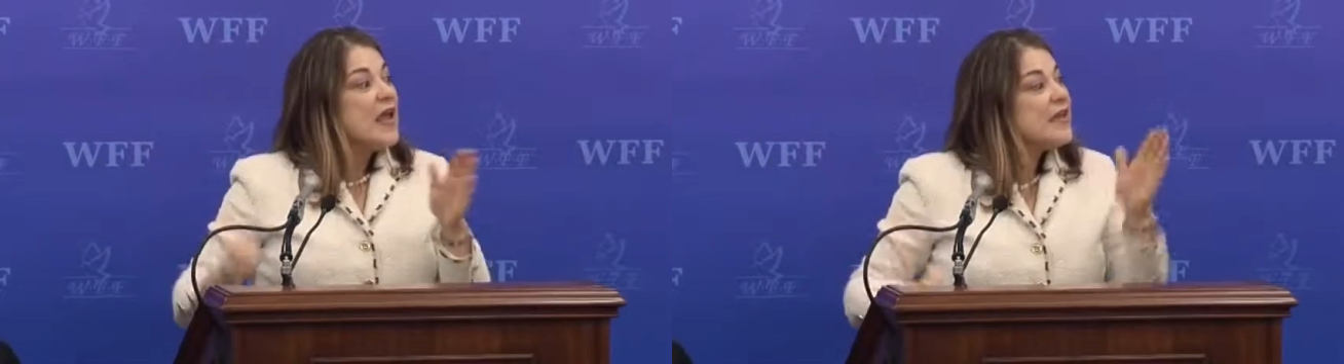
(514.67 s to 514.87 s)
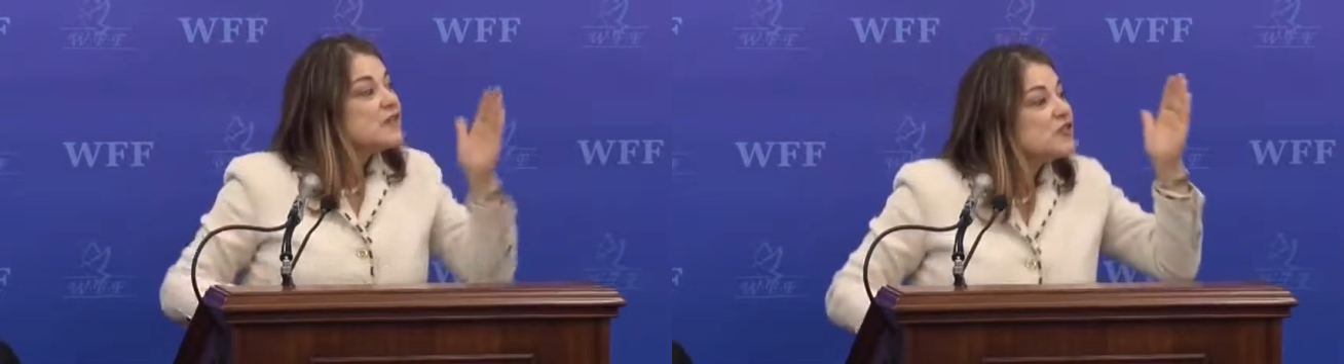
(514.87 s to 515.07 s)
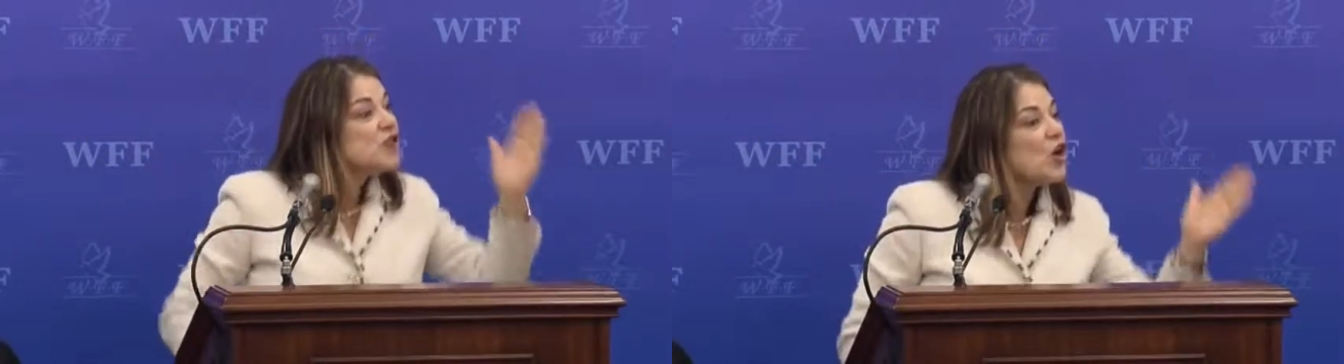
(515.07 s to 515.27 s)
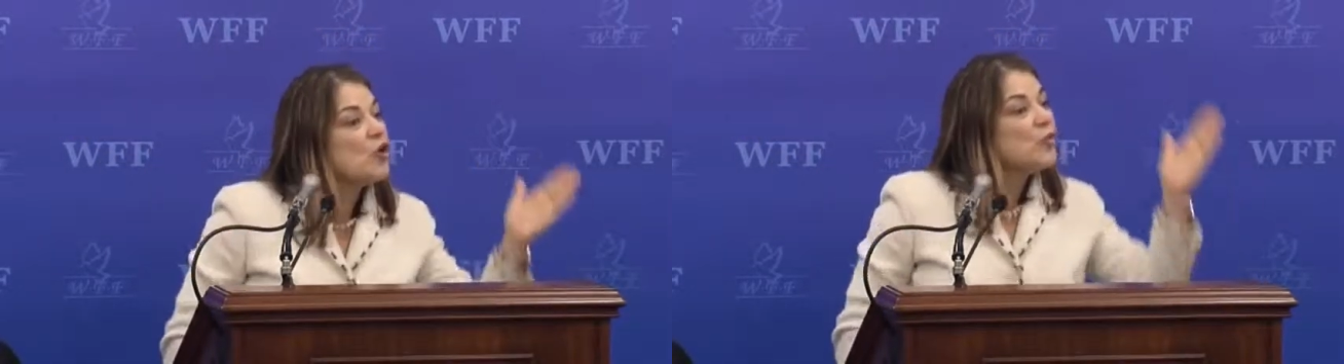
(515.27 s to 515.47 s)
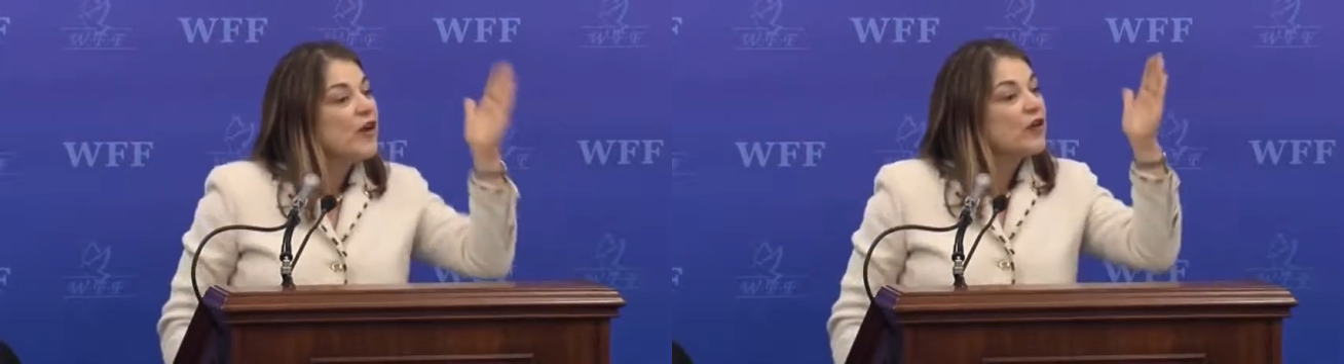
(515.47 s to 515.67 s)
And
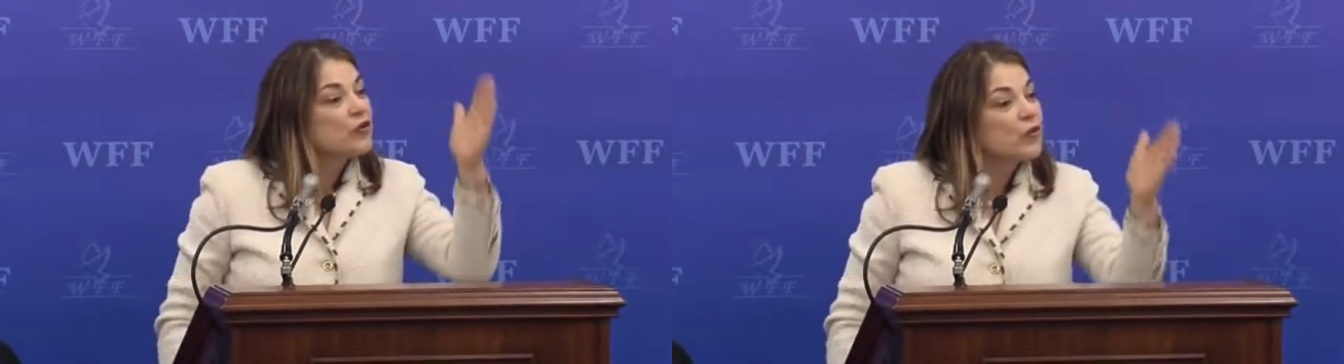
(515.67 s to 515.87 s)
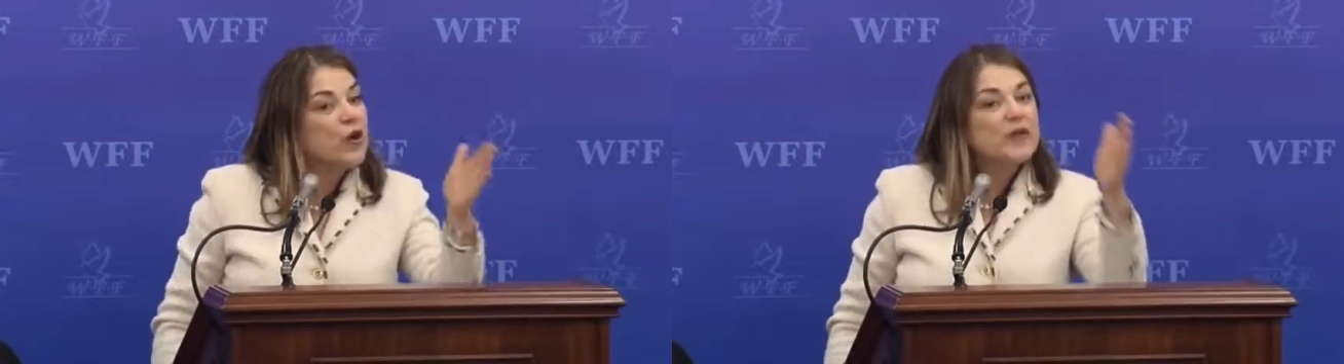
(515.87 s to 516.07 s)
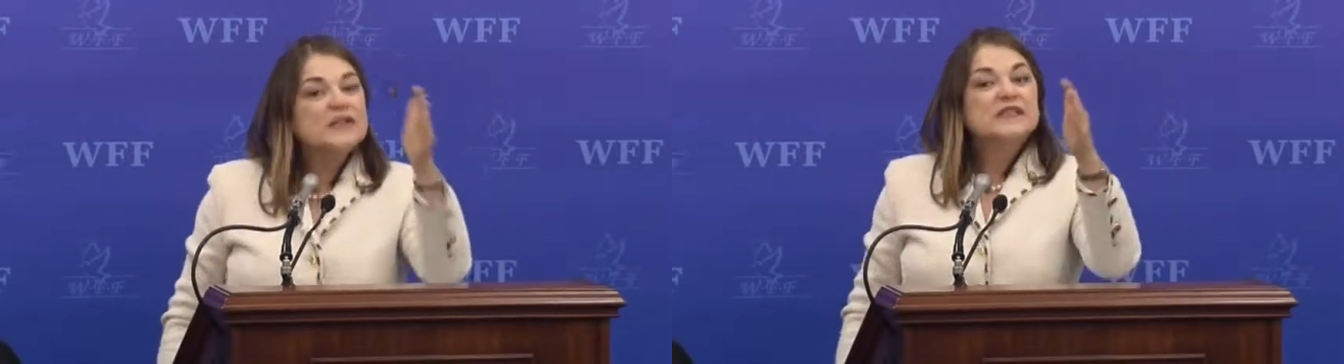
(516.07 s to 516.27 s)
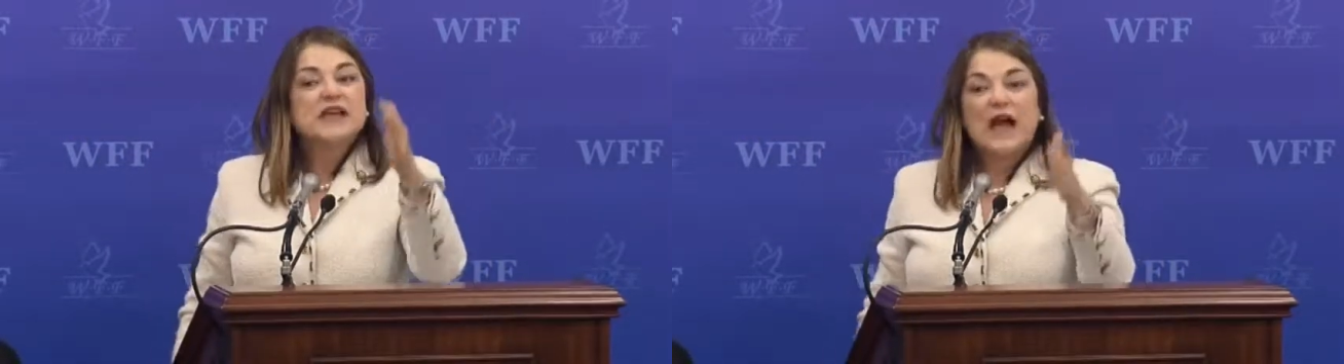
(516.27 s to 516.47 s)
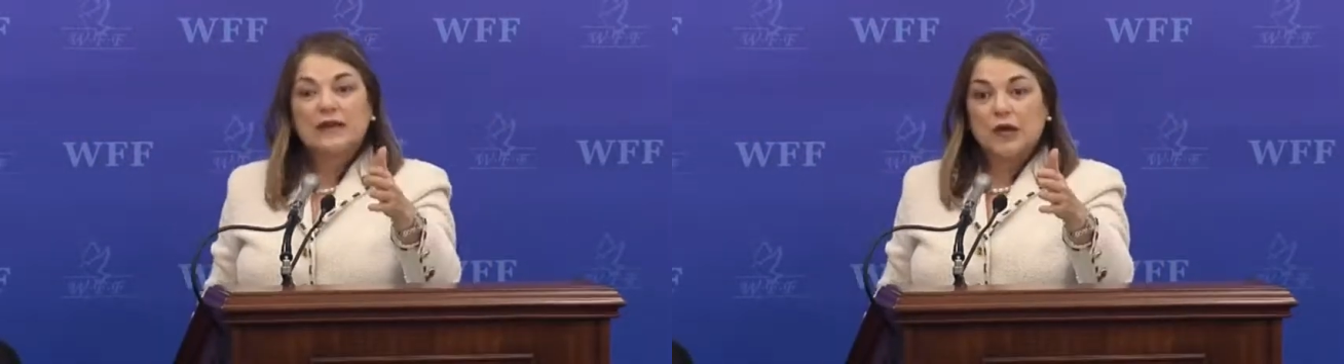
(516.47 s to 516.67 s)
so we are growing
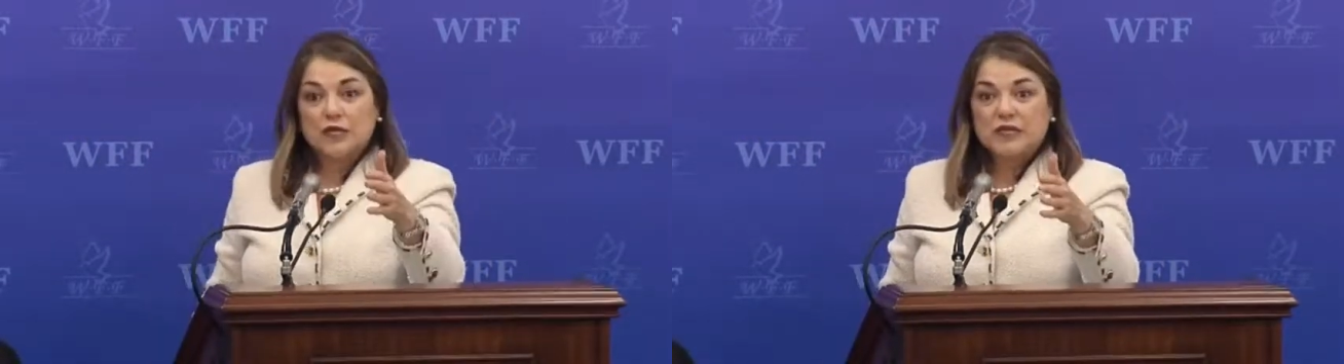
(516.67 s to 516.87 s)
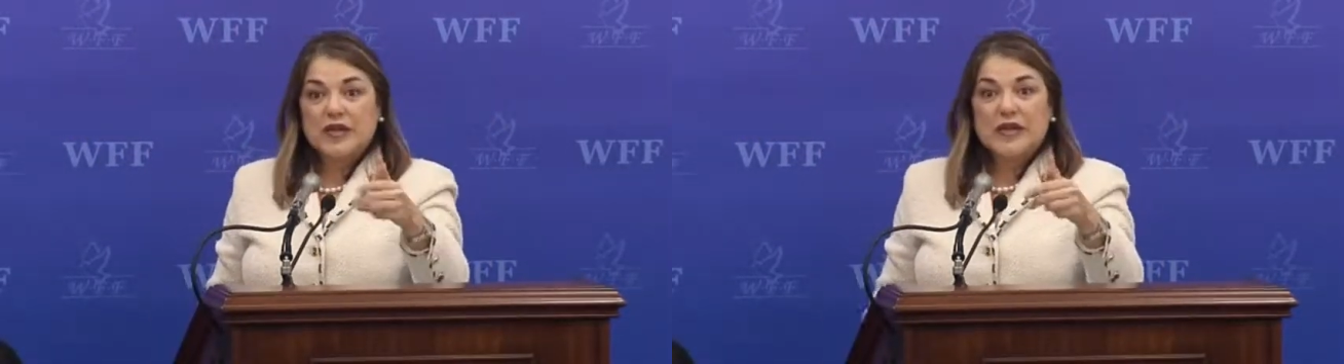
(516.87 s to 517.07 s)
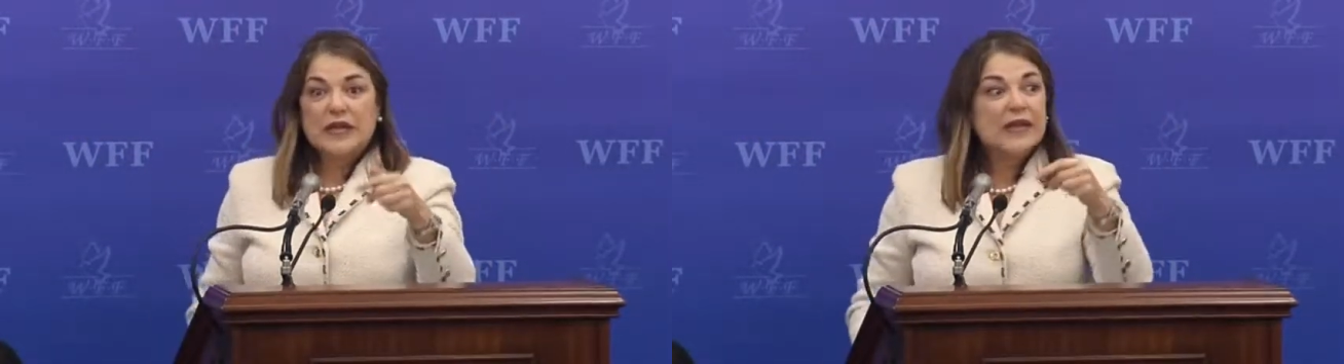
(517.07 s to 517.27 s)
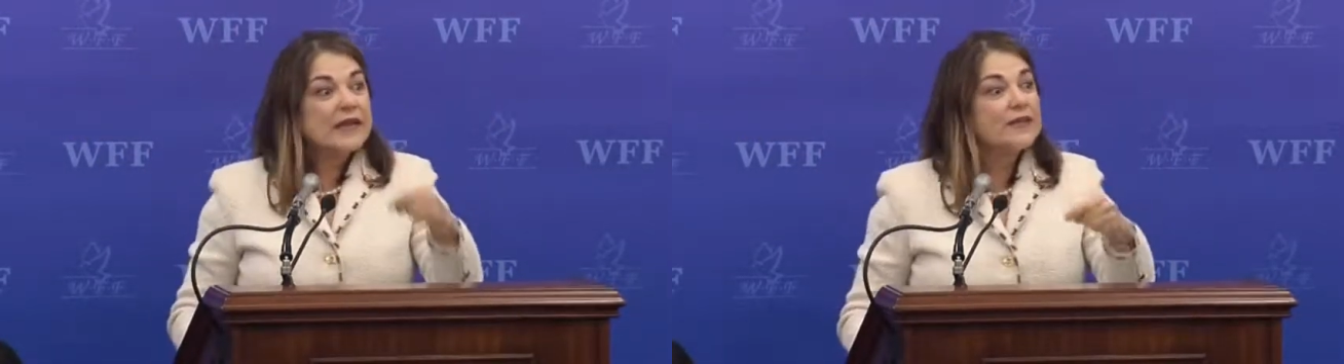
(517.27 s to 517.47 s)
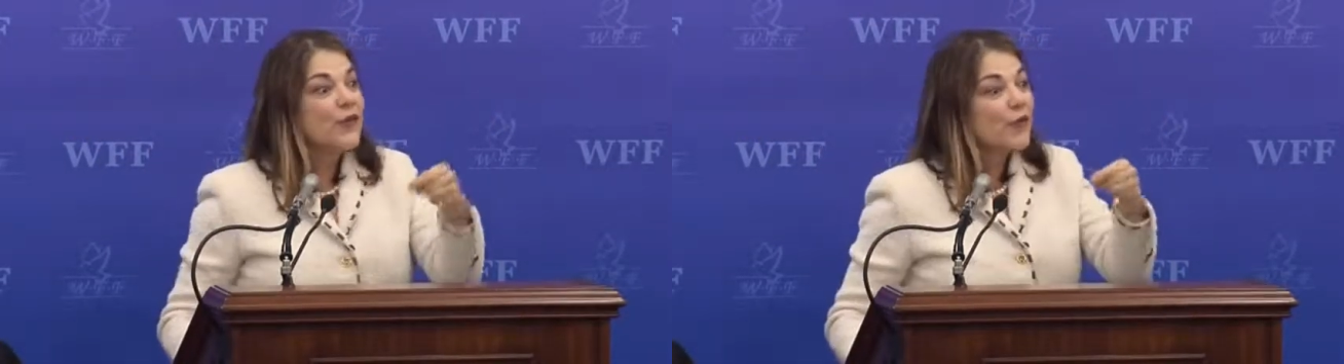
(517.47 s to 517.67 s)
silos
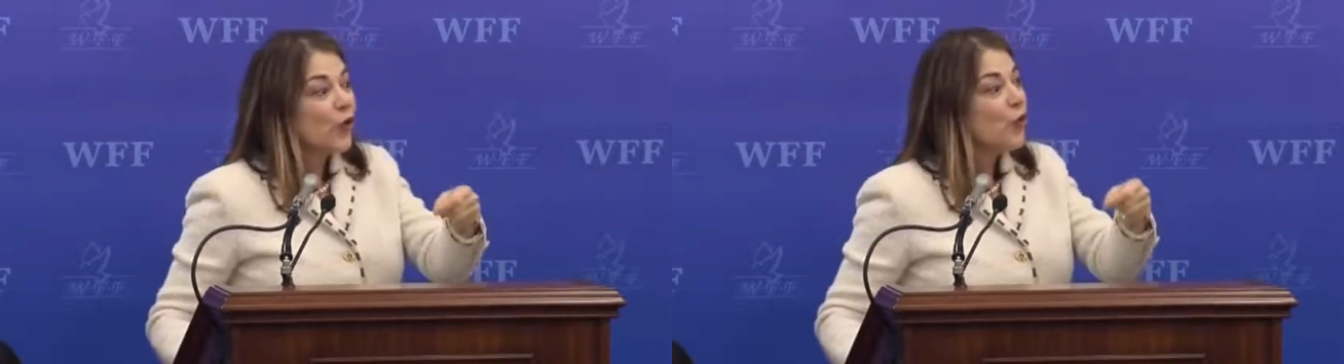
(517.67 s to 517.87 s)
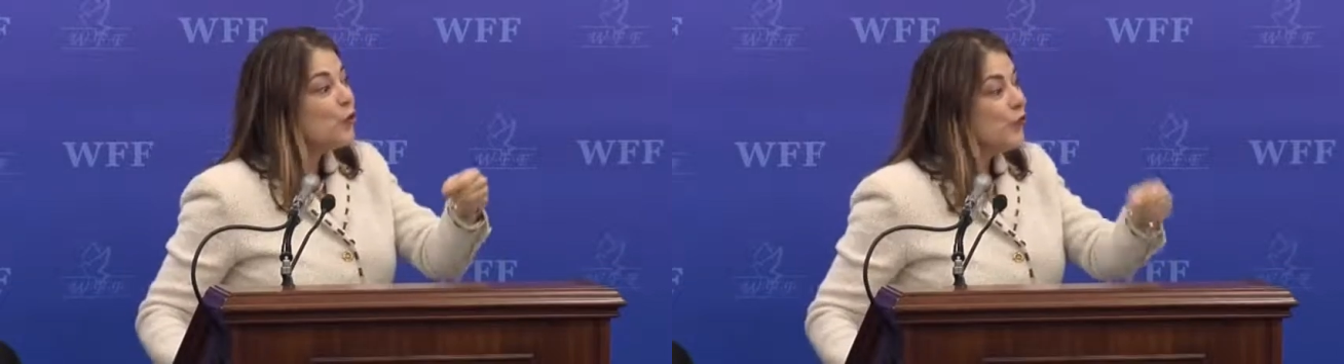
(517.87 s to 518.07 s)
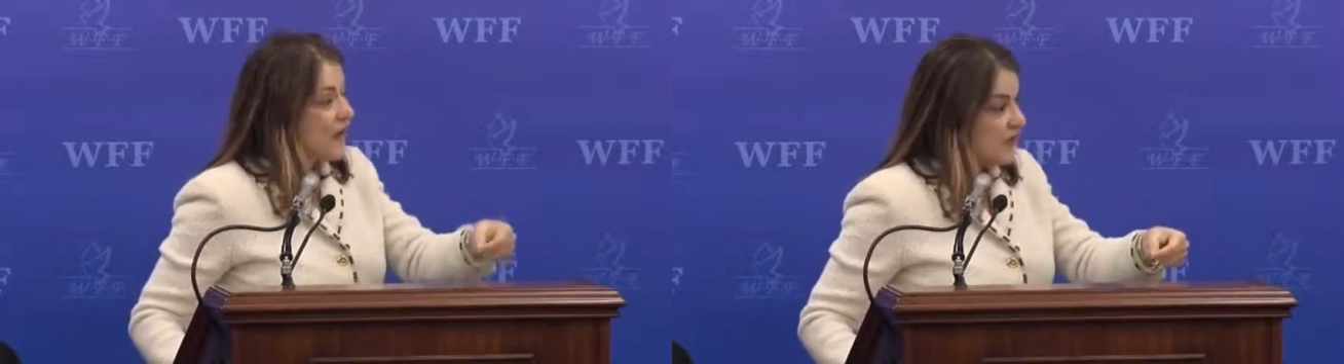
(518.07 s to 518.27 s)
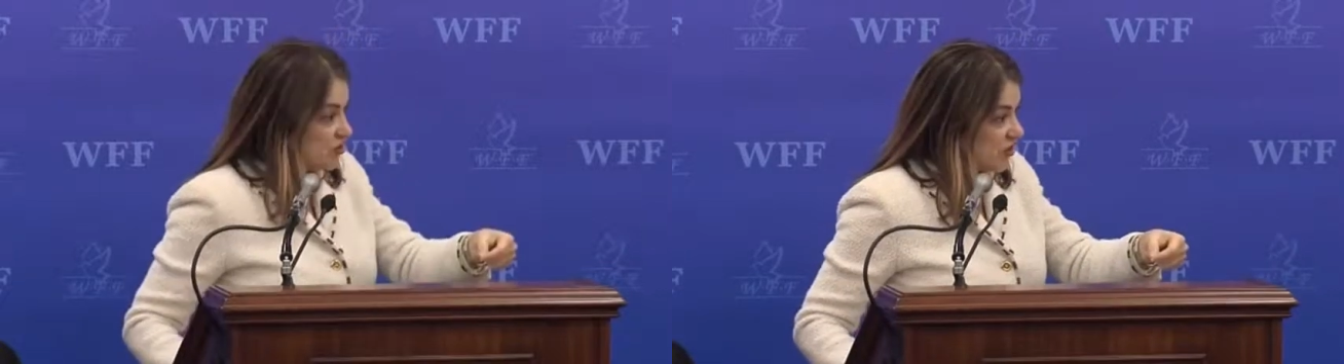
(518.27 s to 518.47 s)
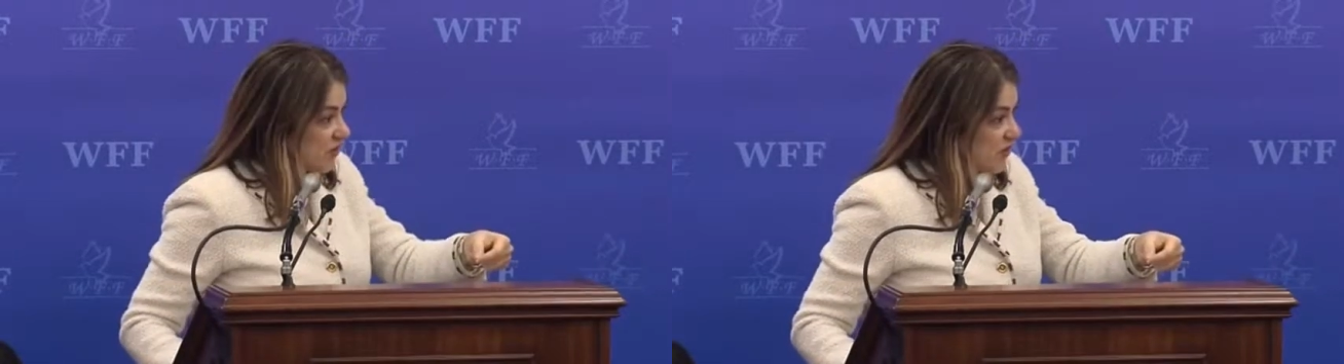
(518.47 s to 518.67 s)
in our own
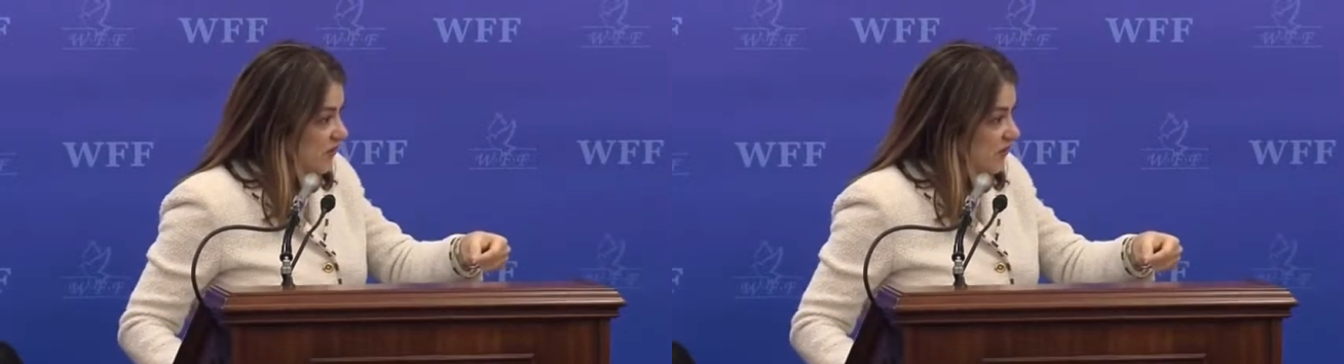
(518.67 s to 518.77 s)
nation.